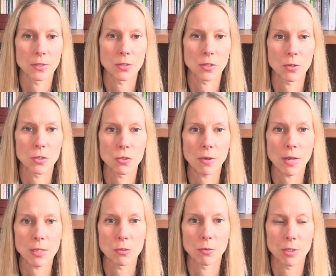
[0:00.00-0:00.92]
So the
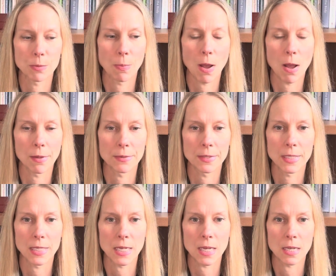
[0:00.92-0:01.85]
stress
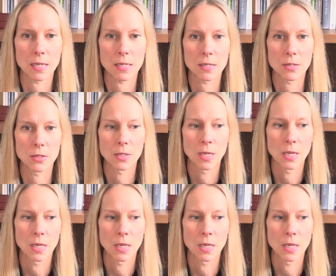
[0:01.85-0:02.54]
response is